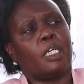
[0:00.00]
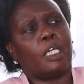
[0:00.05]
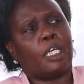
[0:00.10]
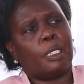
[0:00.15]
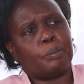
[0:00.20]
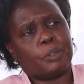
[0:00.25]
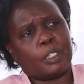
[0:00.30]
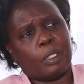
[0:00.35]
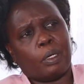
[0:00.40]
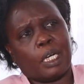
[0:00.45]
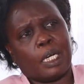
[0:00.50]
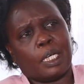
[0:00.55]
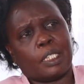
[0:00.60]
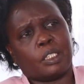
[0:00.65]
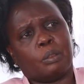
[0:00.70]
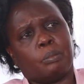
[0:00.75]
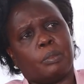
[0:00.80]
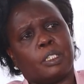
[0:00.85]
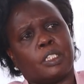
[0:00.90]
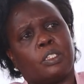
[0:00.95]
keeps our
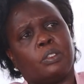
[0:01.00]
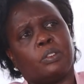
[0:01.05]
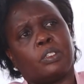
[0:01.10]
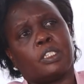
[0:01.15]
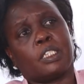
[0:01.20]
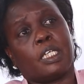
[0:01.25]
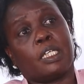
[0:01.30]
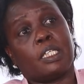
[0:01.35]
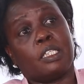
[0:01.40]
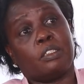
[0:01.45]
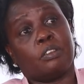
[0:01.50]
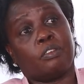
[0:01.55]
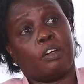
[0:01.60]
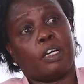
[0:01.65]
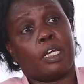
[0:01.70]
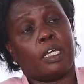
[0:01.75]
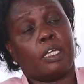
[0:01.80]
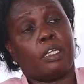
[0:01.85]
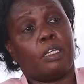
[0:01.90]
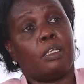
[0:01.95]
customers not
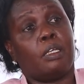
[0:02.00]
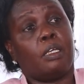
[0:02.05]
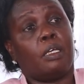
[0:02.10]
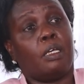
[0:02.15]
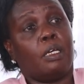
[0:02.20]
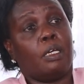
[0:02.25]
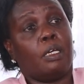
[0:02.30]
satisfied,